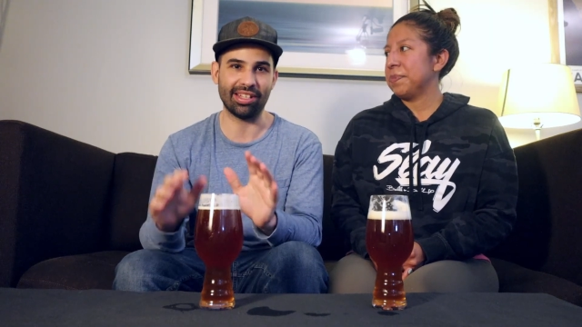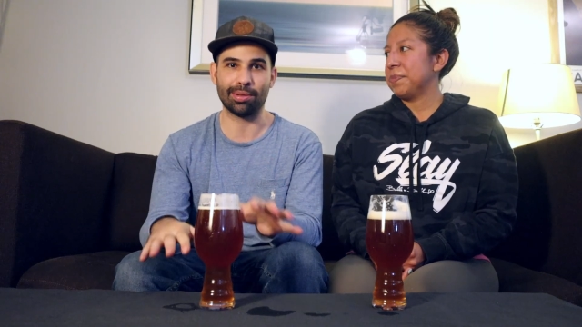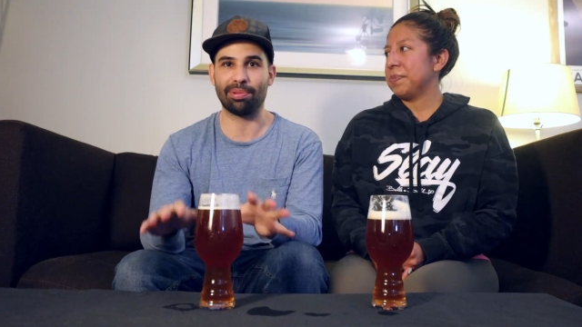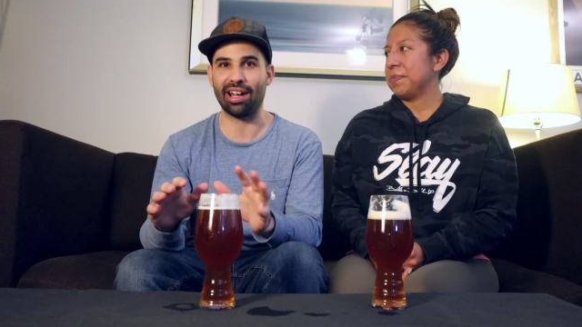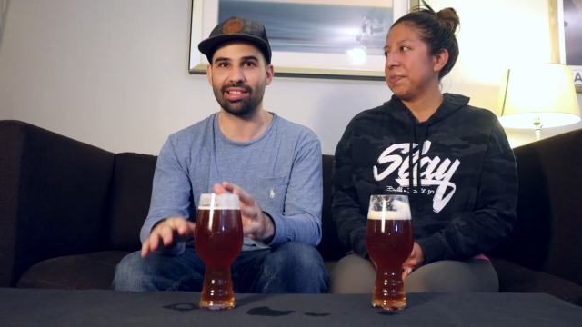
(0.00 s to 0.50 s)

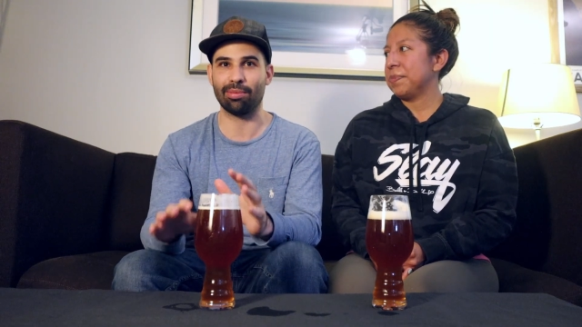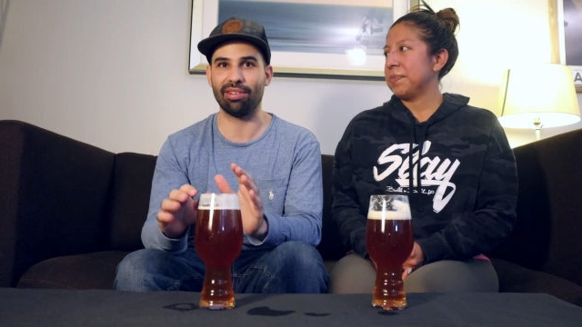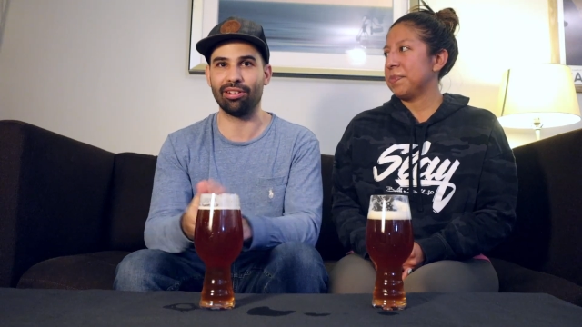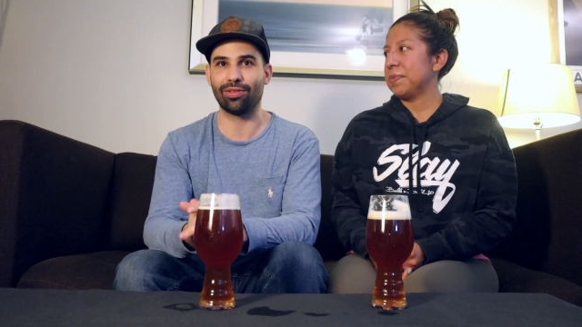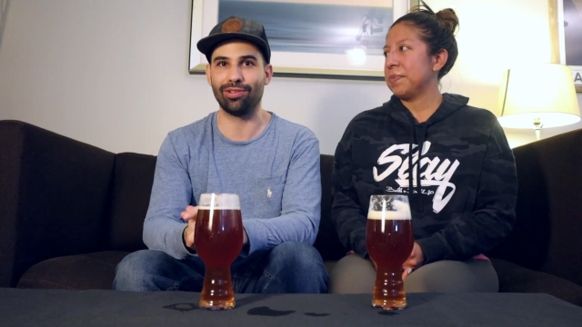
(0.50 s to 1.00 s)
Speaker 1: might
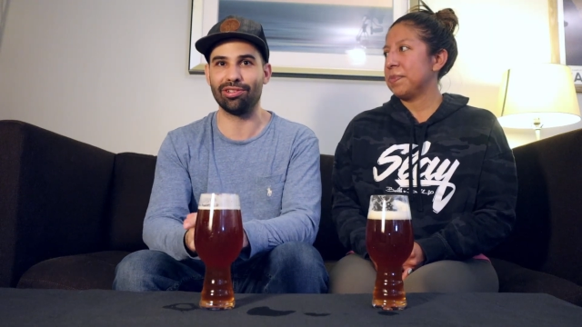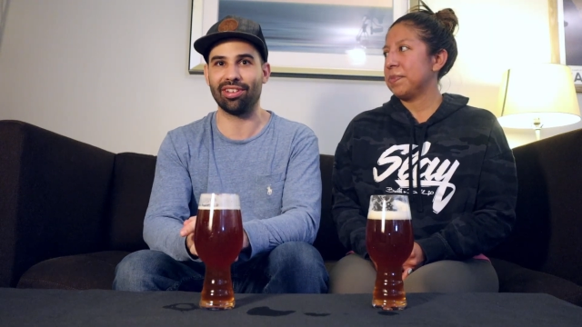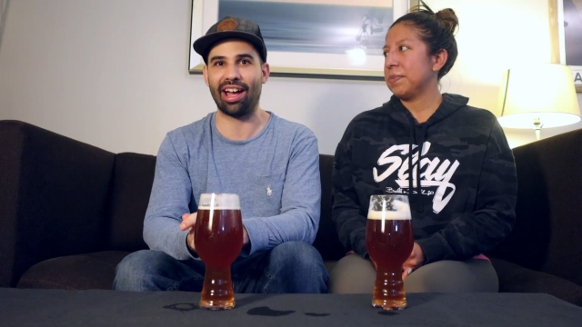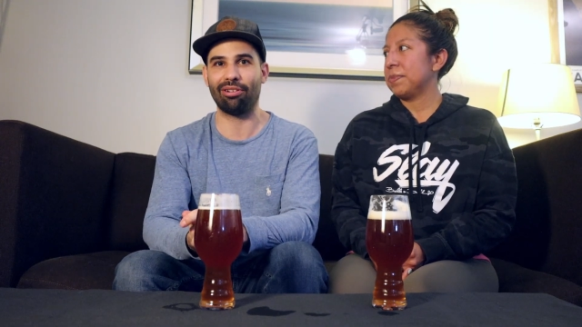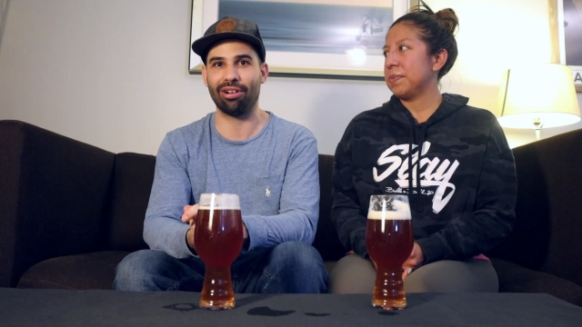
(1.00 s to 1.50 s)
suppress some of those
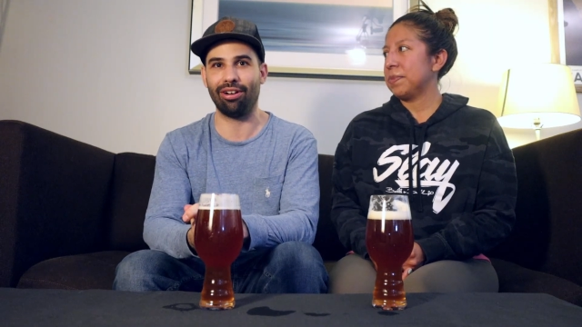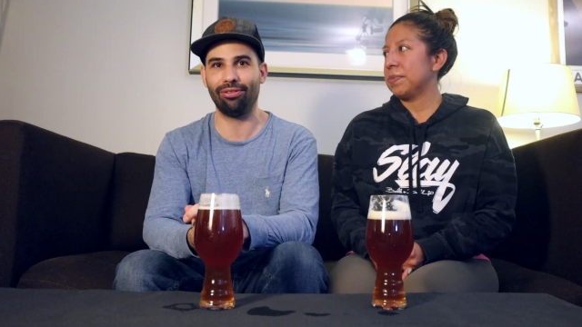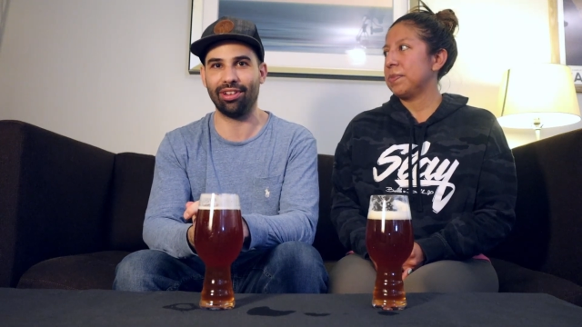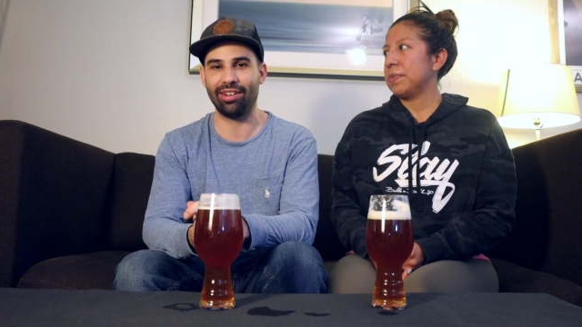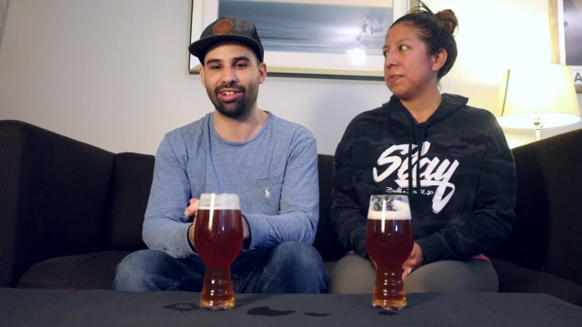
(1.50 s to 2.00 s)
fusel
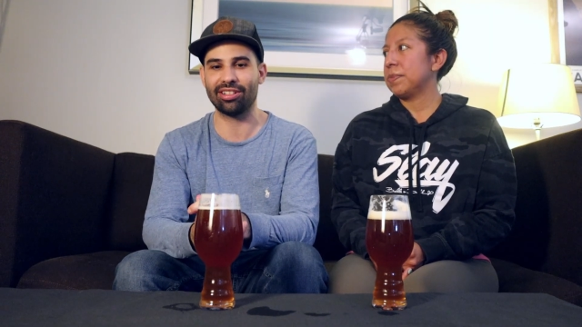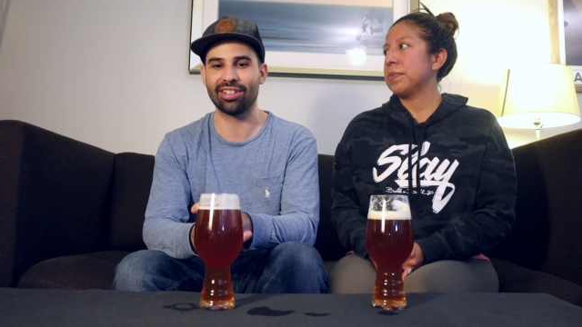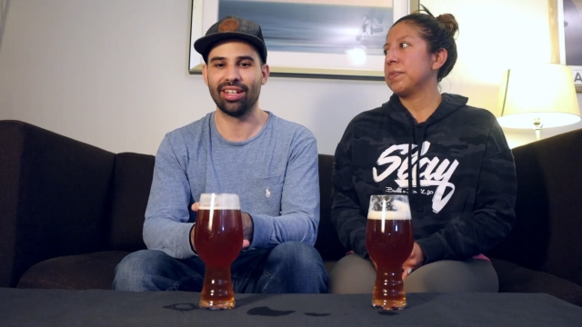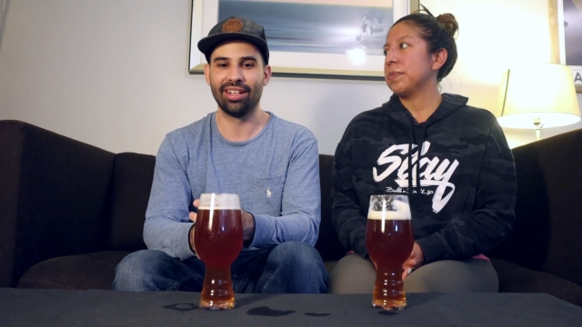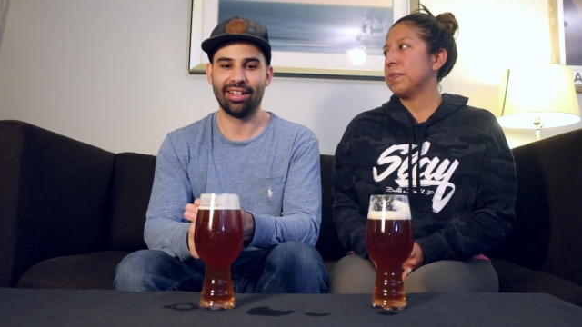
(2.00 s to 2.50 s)
alcohol
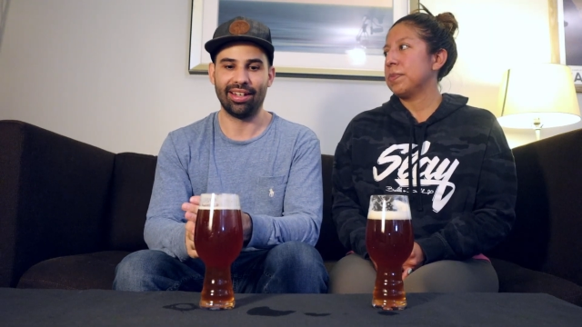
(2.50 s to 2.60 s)
flavors.